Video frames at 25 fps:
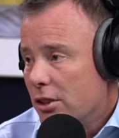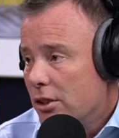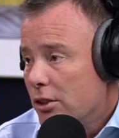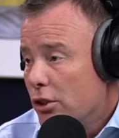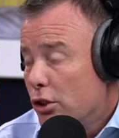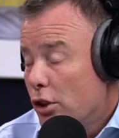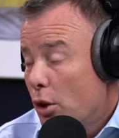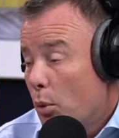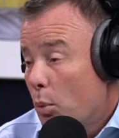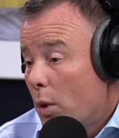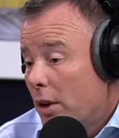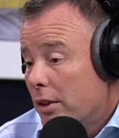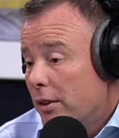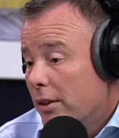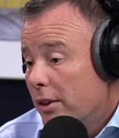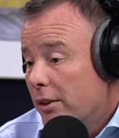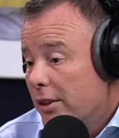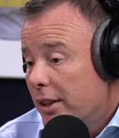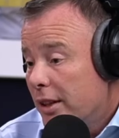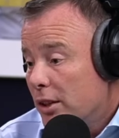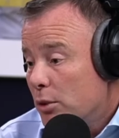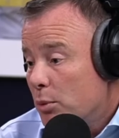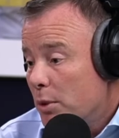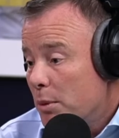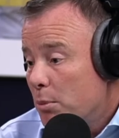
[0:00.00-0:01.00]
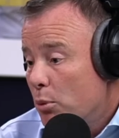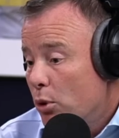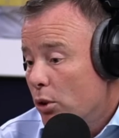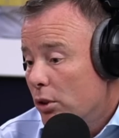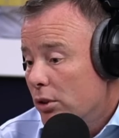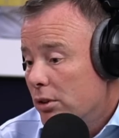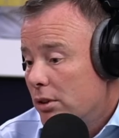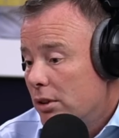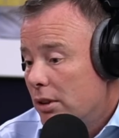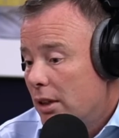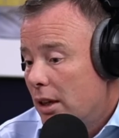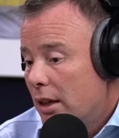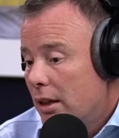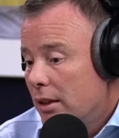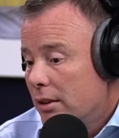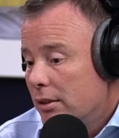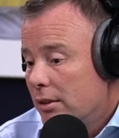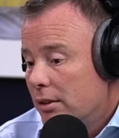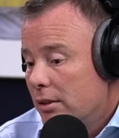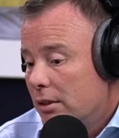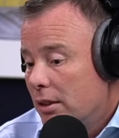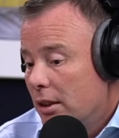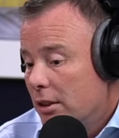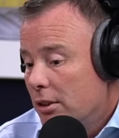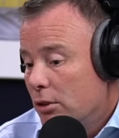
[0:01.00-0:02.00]
And one of the things we put
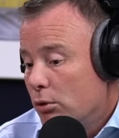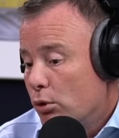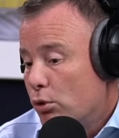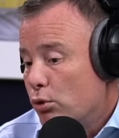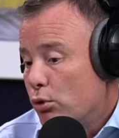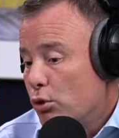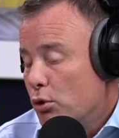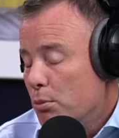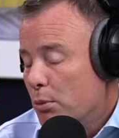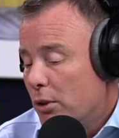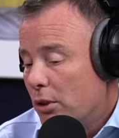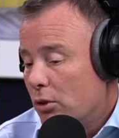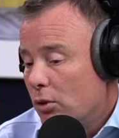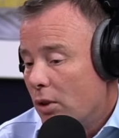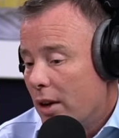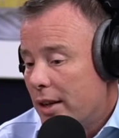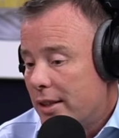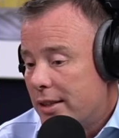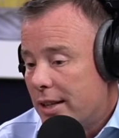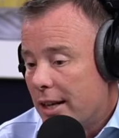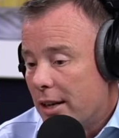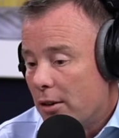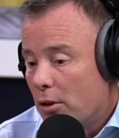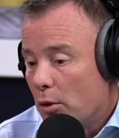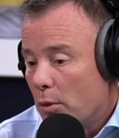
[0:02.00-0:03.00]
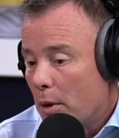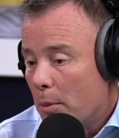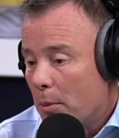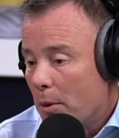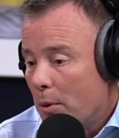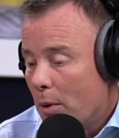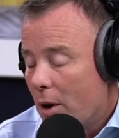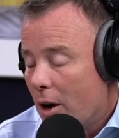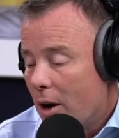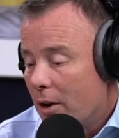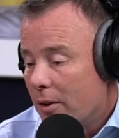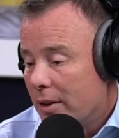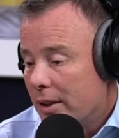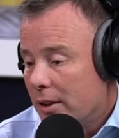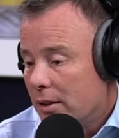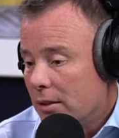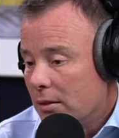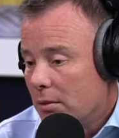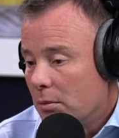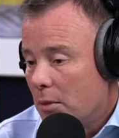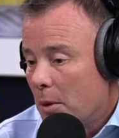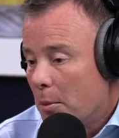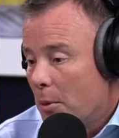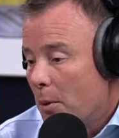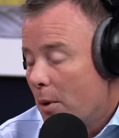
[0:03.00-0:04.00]
as a recruitment criteria when we were
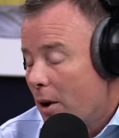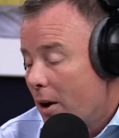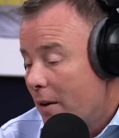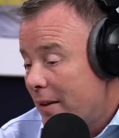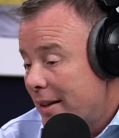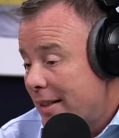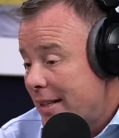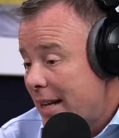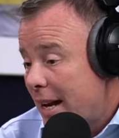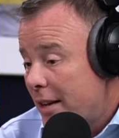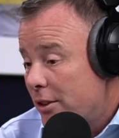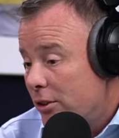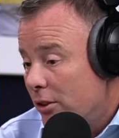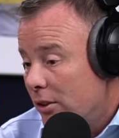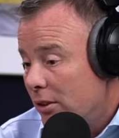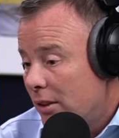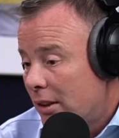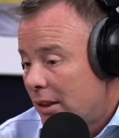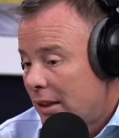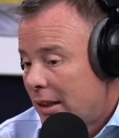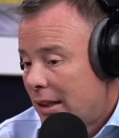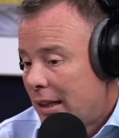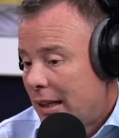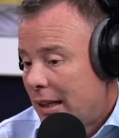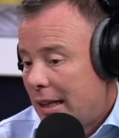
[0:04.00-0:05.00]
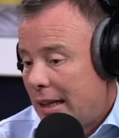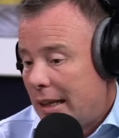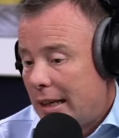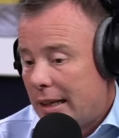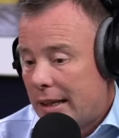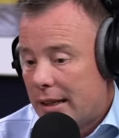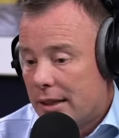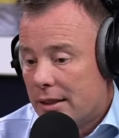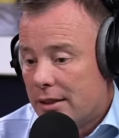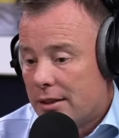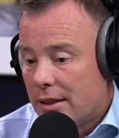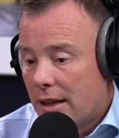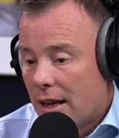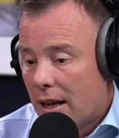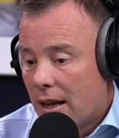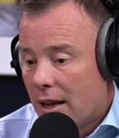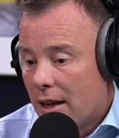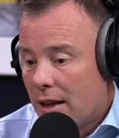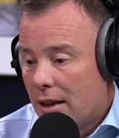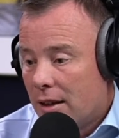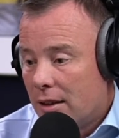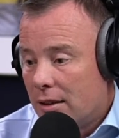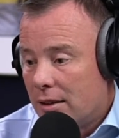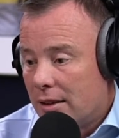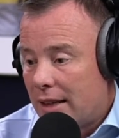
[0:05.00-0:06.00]
hiring Daniel is
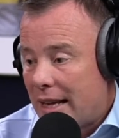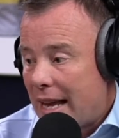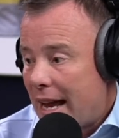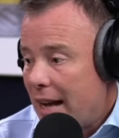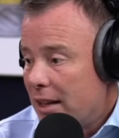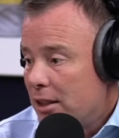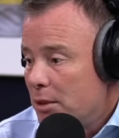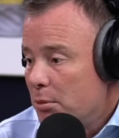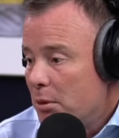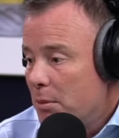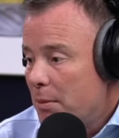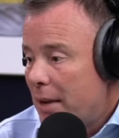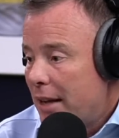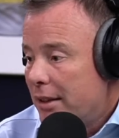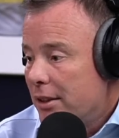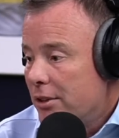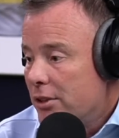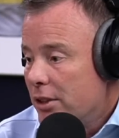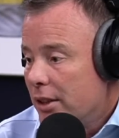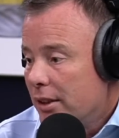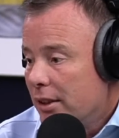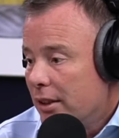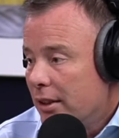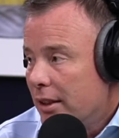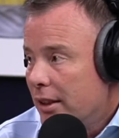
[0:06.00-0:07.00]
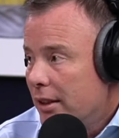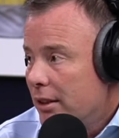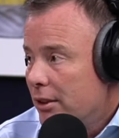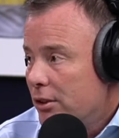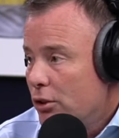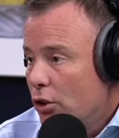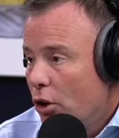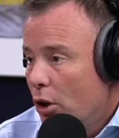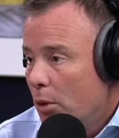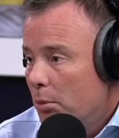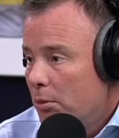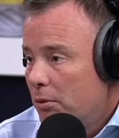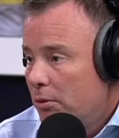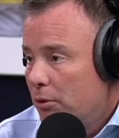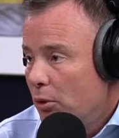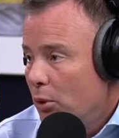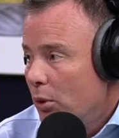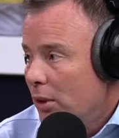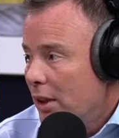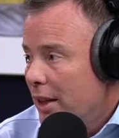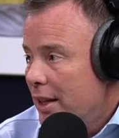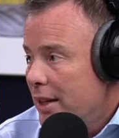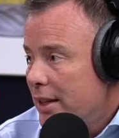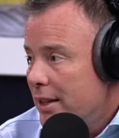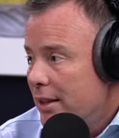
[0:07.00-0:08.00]
they had to be managing in a top
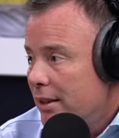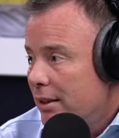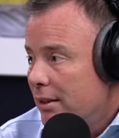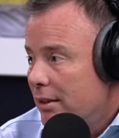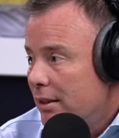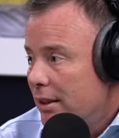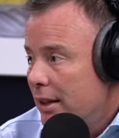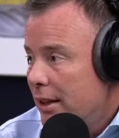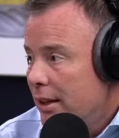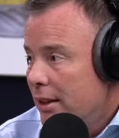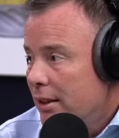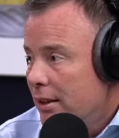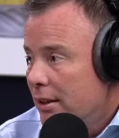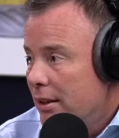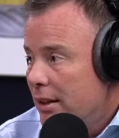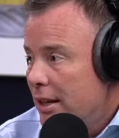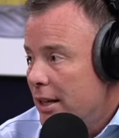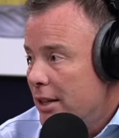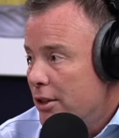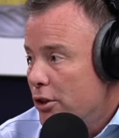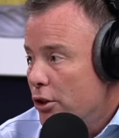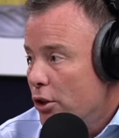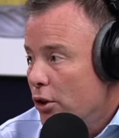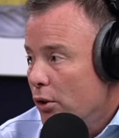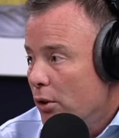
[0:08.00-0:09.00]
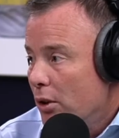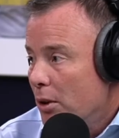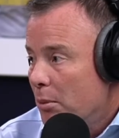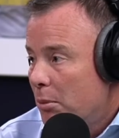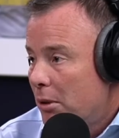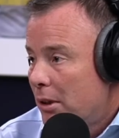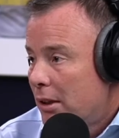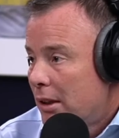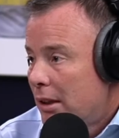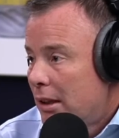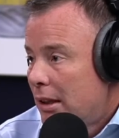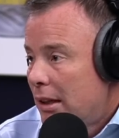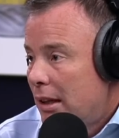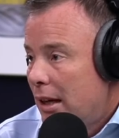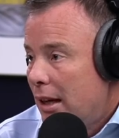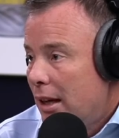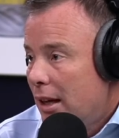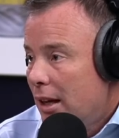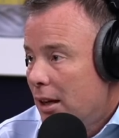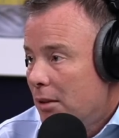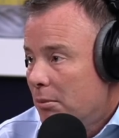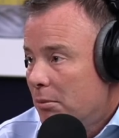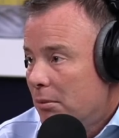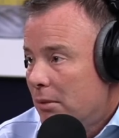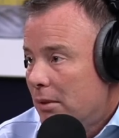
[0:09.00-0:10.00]
4 league in Europe,
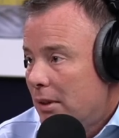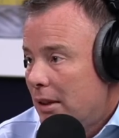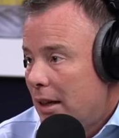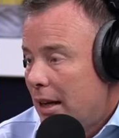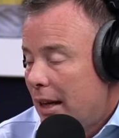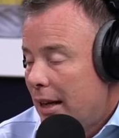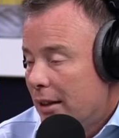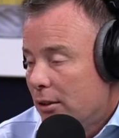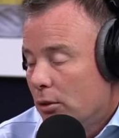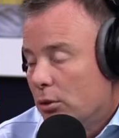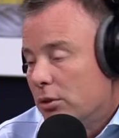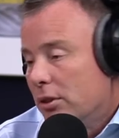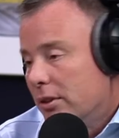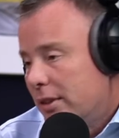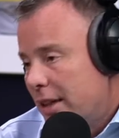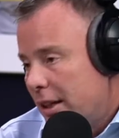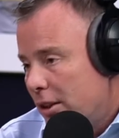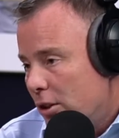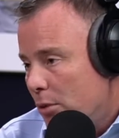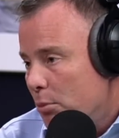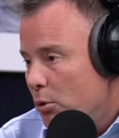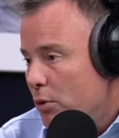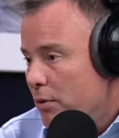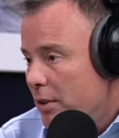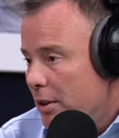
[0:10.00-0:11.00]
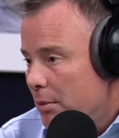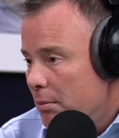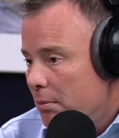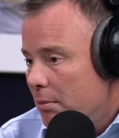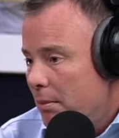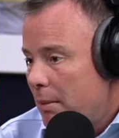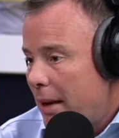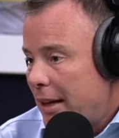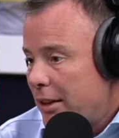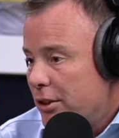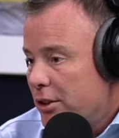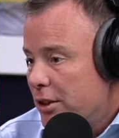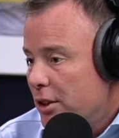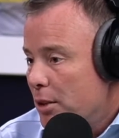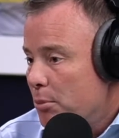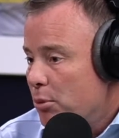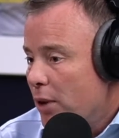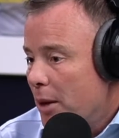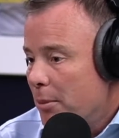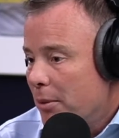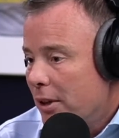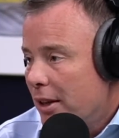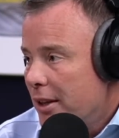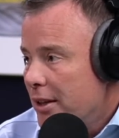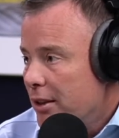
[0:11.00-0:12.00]
and also Daniel managed in the
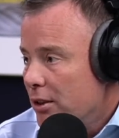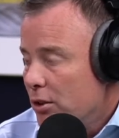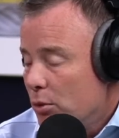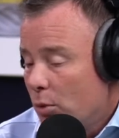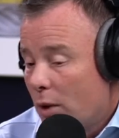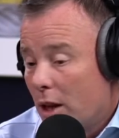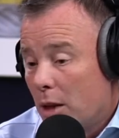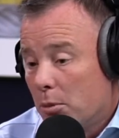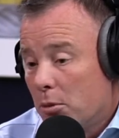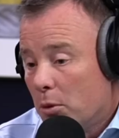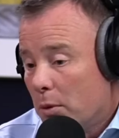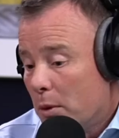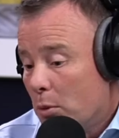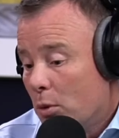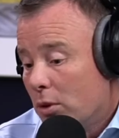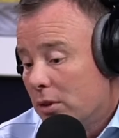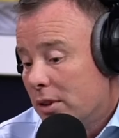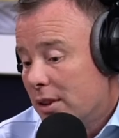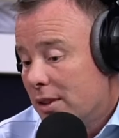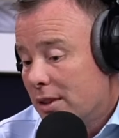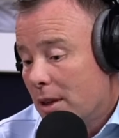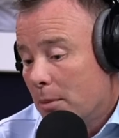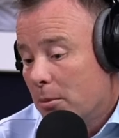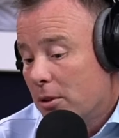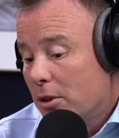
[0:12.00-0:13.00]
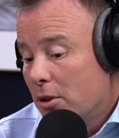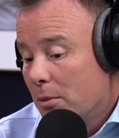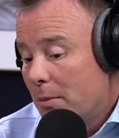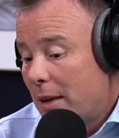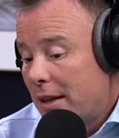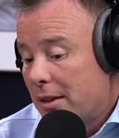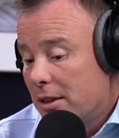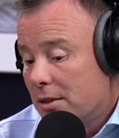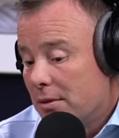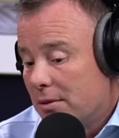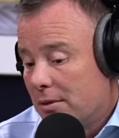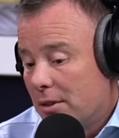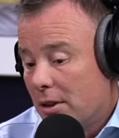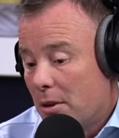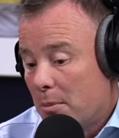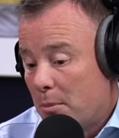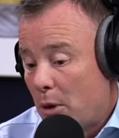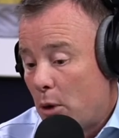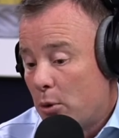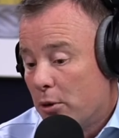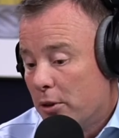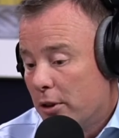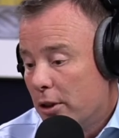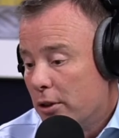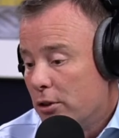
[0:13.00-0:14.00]
Premier League as well. But we wanted somebody who'd managed
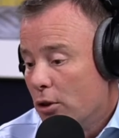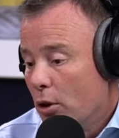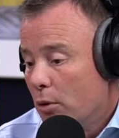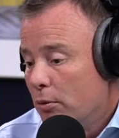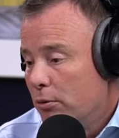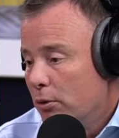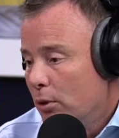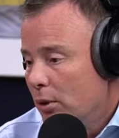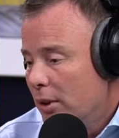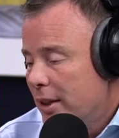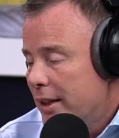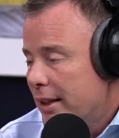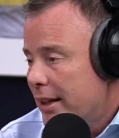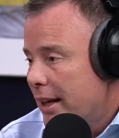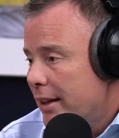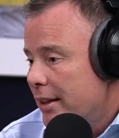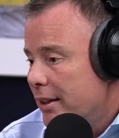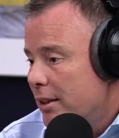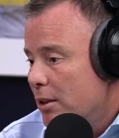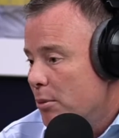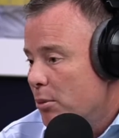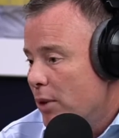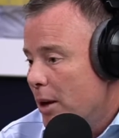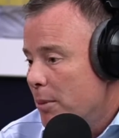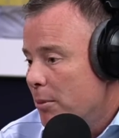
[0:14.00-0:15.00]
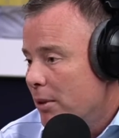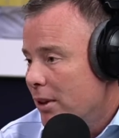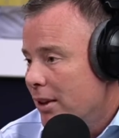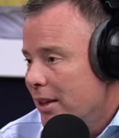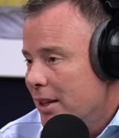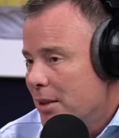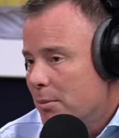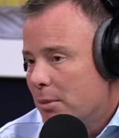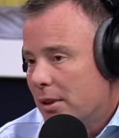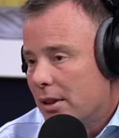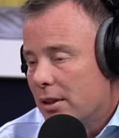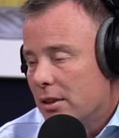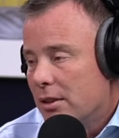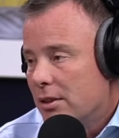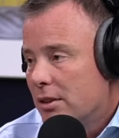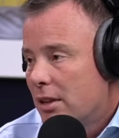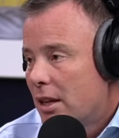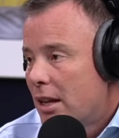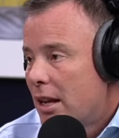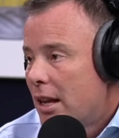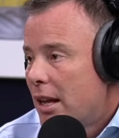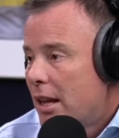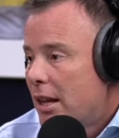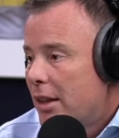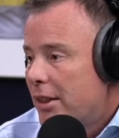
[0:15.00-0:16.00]
both in the top 4 league and in the Premier League, because
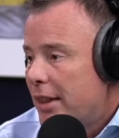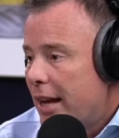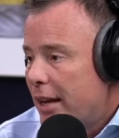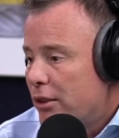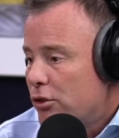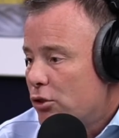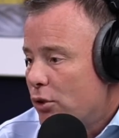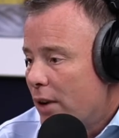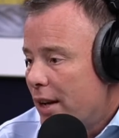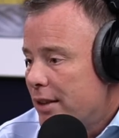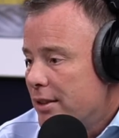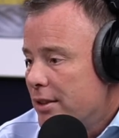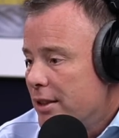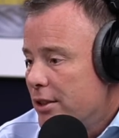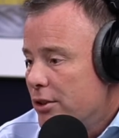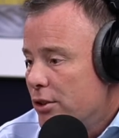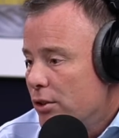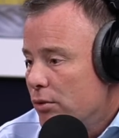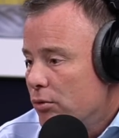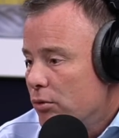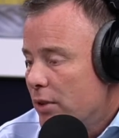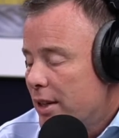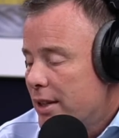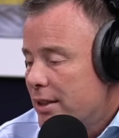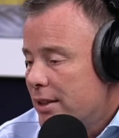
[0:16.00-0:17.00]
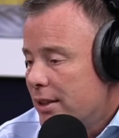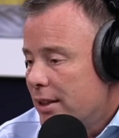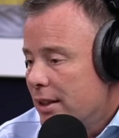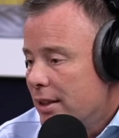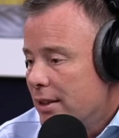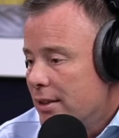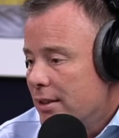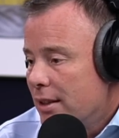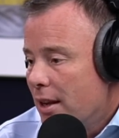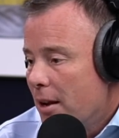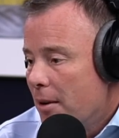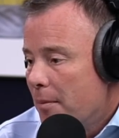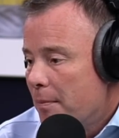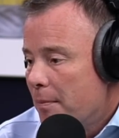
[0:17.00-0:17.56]
that transition risk is